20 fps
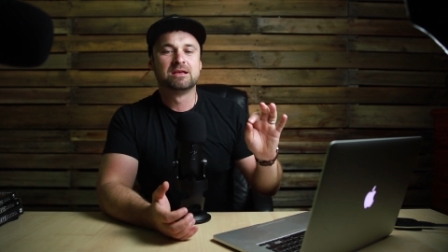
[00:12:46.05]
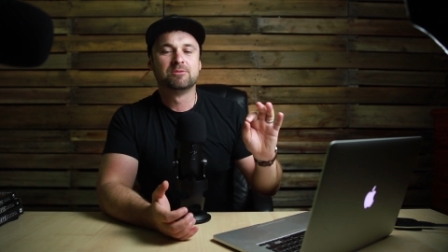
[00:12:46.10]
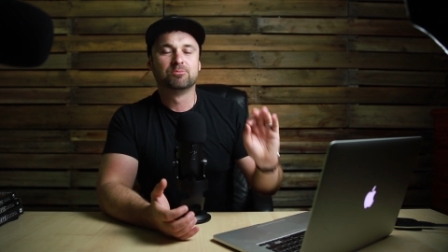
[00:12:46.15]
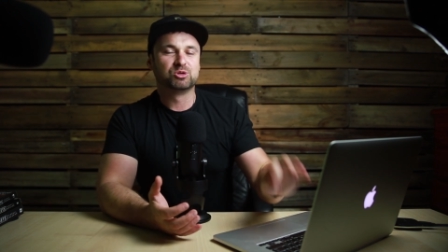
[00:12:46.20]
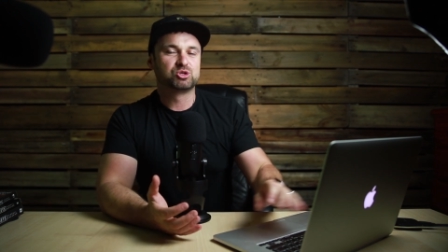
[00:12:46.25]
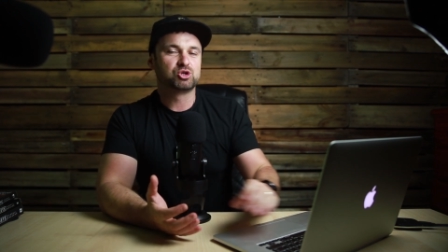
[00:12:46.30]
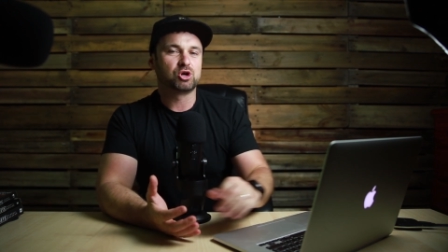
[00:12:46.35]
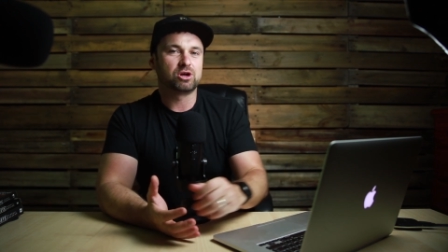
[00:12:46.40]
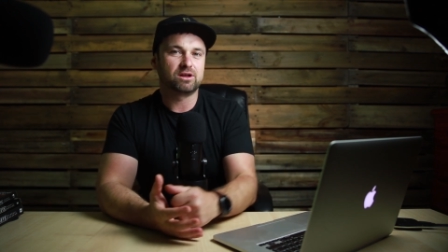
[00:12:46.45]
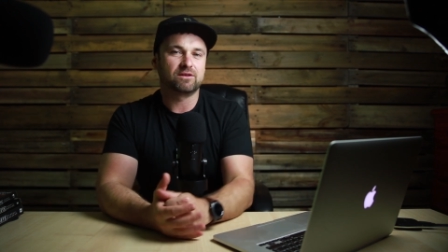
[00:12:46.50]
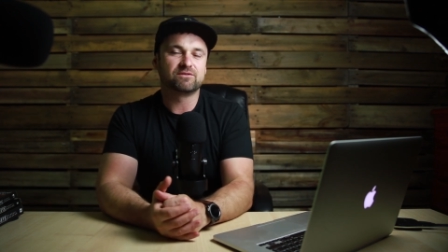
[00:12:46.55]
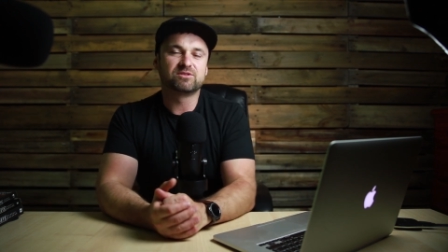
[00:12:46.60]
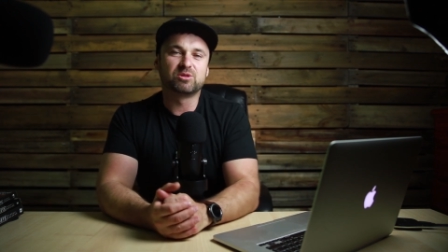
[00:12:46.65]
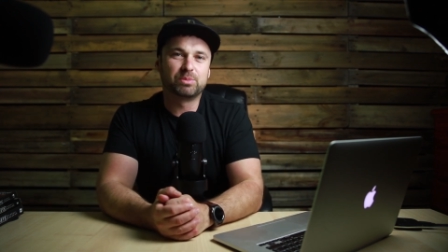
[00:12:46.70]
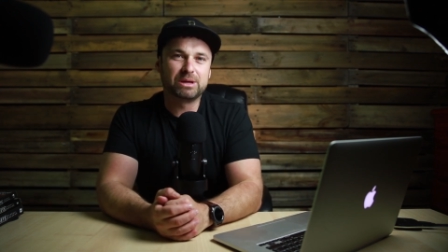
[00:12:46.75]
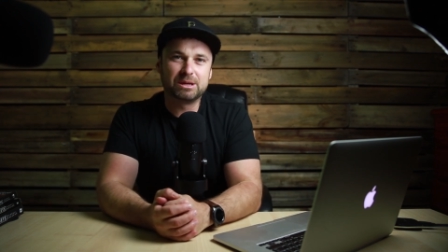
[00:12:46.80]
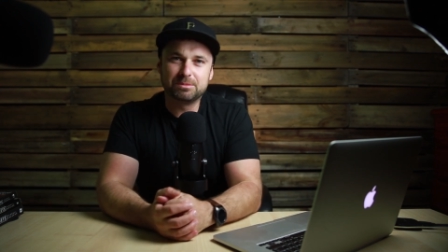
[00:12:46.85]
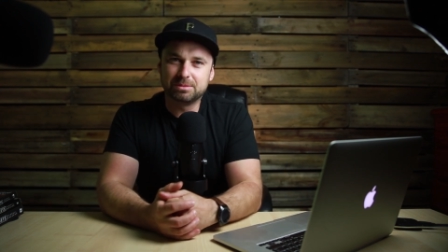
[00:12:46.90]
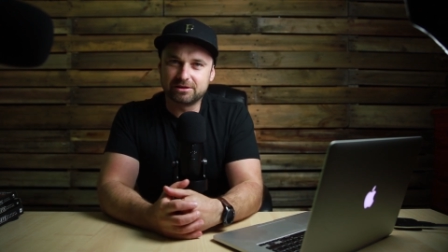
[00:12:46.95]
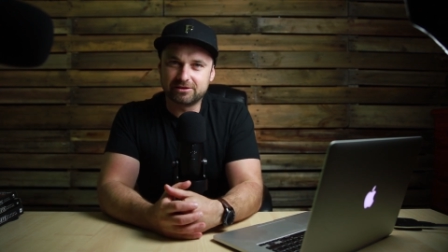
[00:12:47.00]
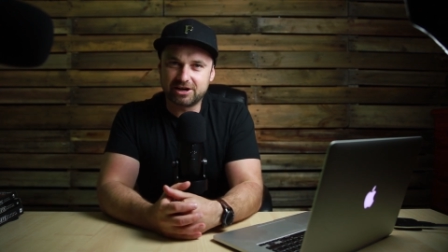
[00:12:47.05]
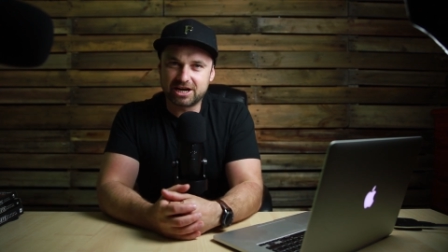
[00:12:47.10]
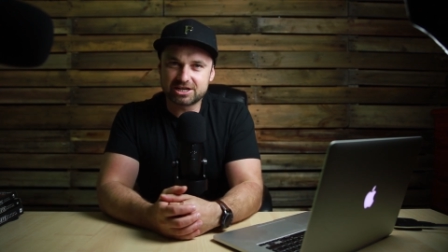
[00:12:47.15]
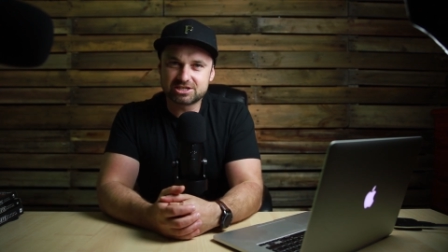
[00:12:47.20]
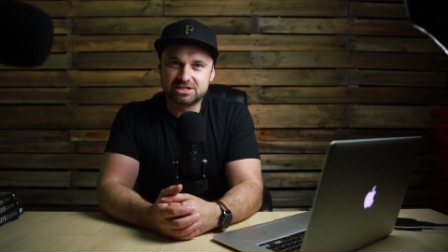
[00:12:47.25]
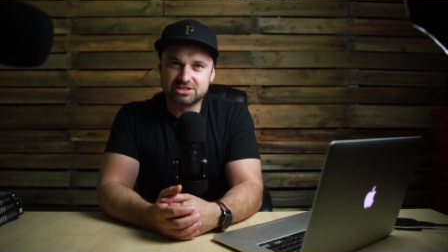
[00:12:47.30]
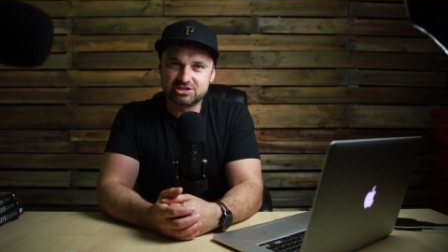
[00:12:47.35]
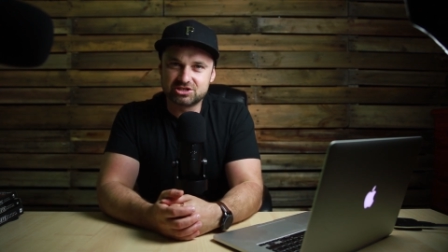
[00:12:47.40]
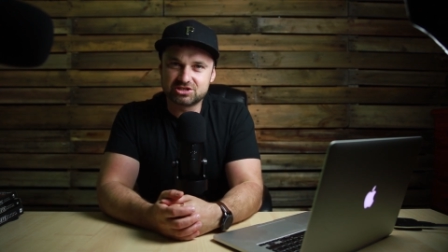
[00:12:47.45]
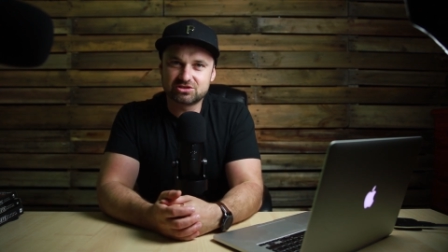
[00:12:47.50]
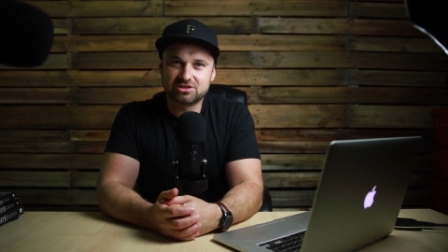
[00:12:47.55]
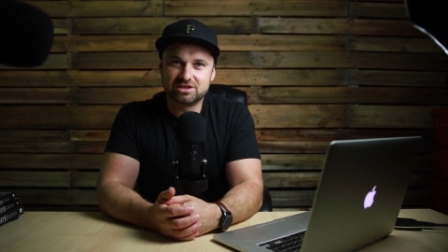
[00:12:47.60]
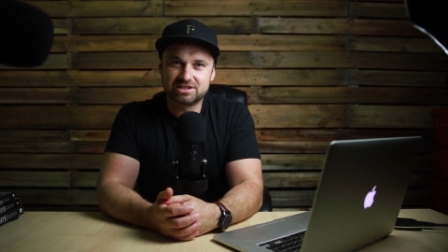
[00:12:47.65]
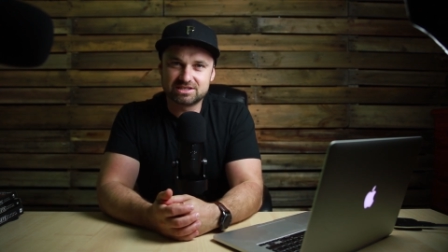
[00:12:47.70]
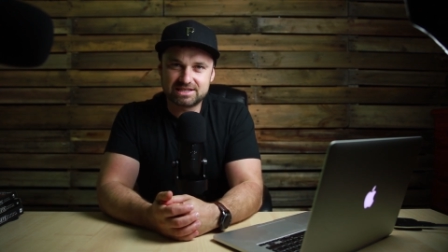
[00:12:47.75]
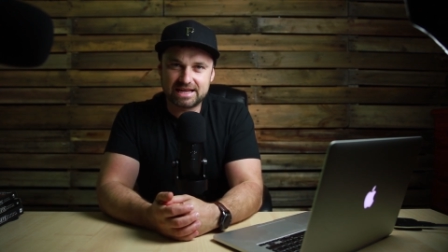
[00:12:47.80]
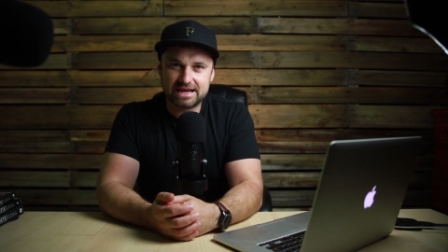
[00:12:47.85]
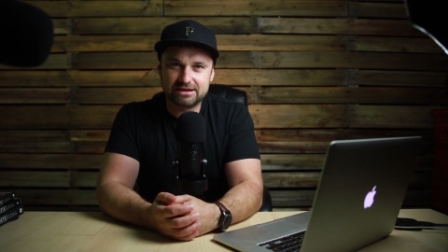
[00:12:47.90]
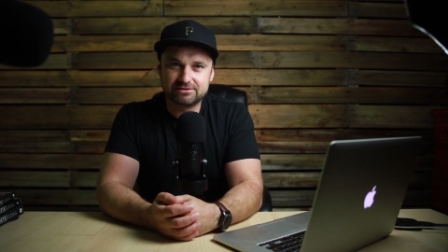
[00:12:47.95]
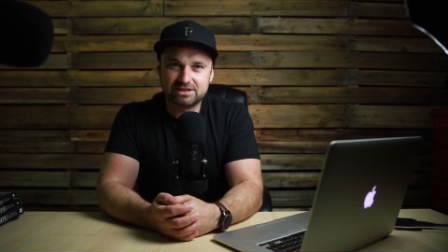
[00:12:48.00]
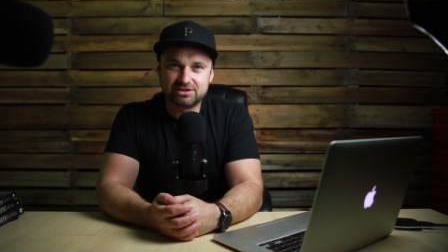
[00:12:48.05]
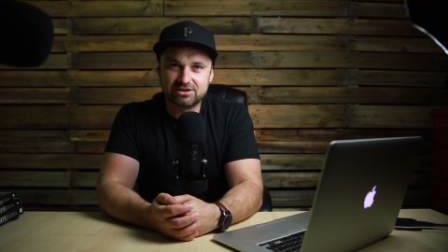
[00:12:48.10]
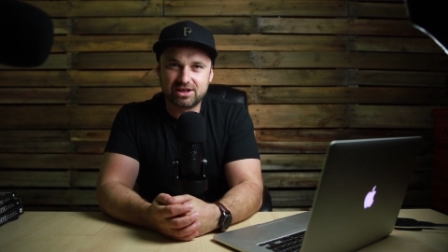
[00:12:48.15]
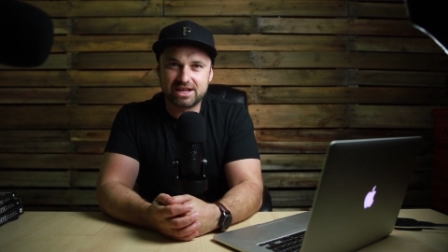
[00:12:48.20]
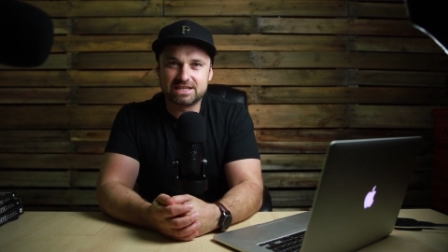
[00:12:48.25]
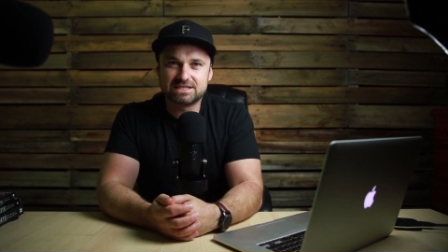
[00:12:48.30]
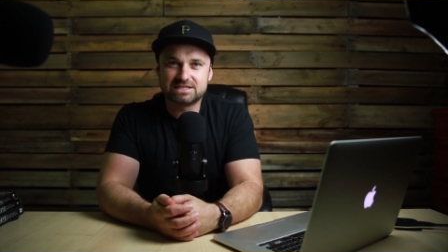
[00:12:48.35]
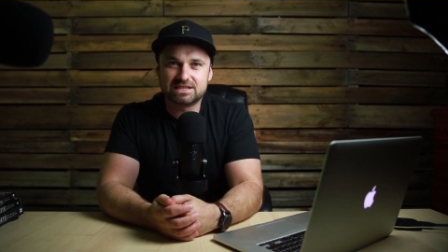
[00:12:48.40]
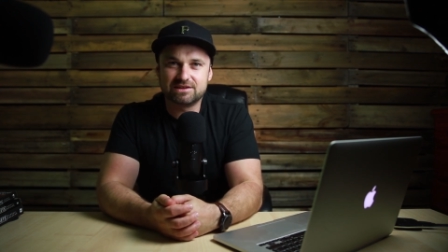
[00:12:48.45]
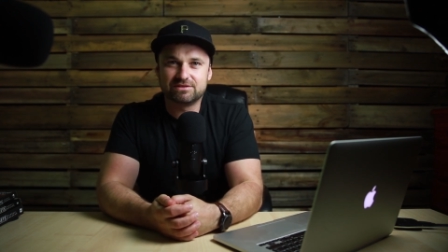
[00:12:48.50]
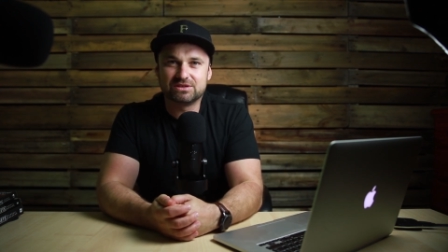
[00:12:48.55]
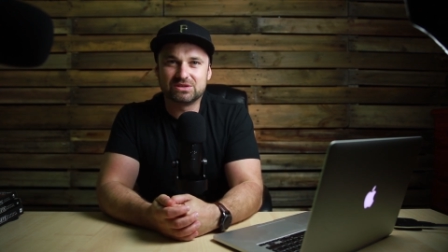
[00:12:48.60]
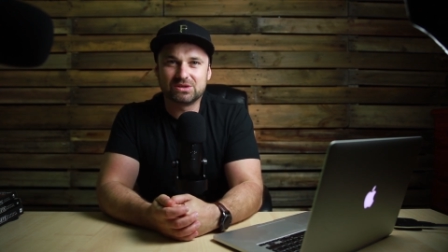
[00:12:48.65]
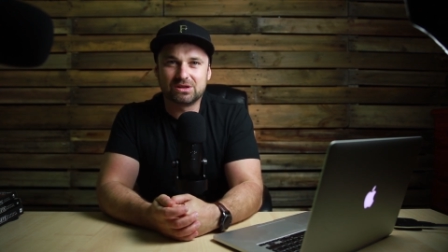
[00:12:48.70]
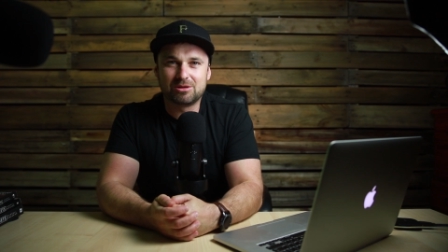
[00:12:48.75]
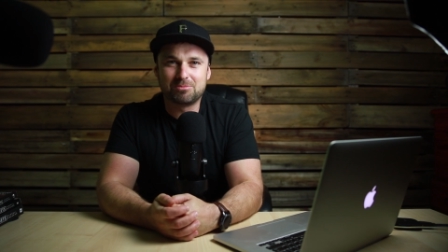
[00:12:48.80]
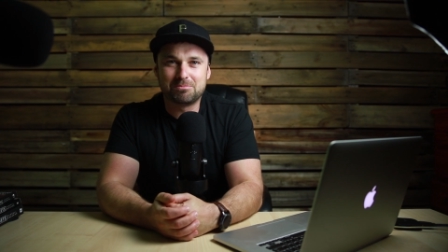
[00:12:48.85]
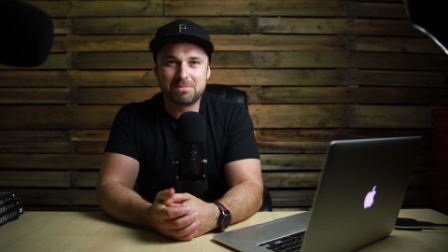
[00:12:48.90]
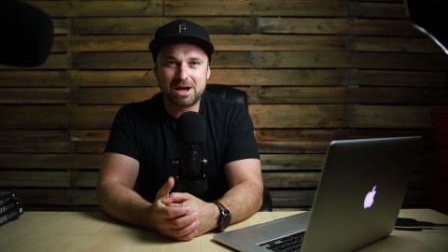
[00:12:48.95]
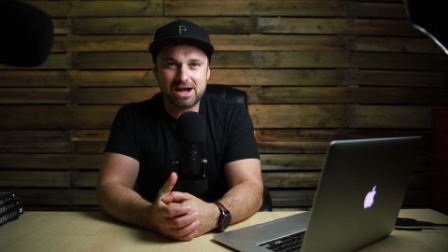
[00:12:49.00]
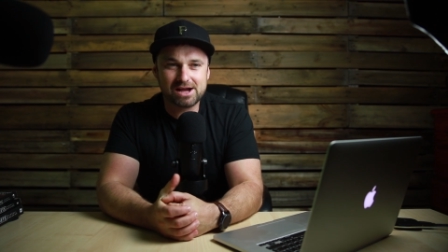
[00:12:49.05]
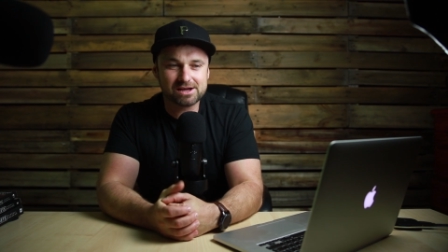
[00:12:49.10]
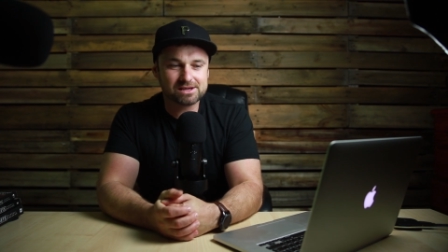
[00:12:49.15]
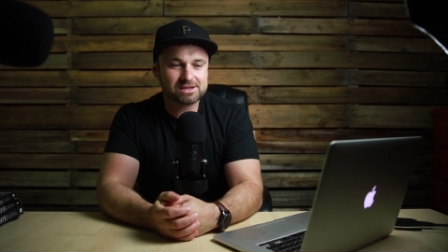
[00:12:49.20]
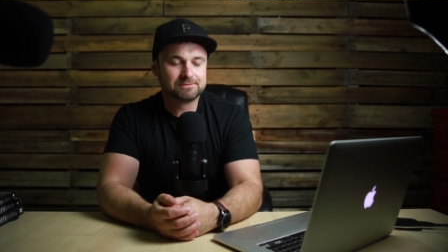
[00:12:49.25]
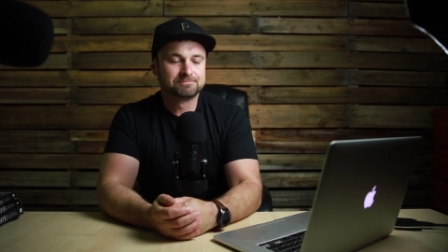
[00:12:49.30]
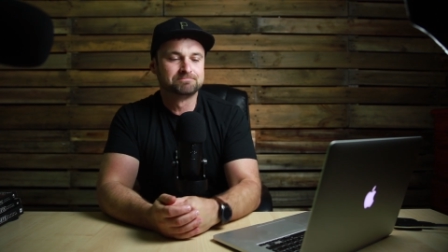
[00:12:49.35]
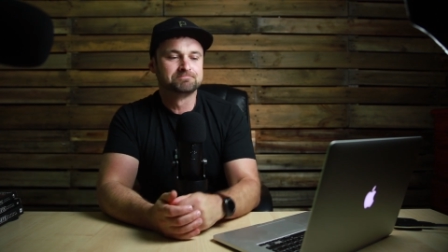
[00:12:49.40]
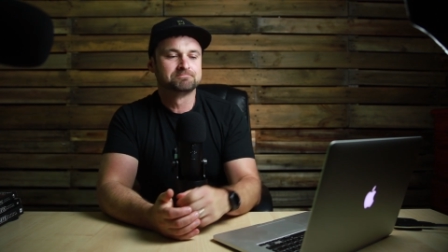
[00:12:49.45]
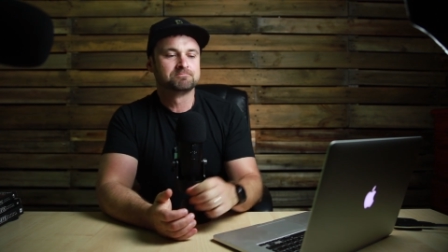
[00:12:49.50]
Majority of the people are actually just gonna stay on the $97 mark.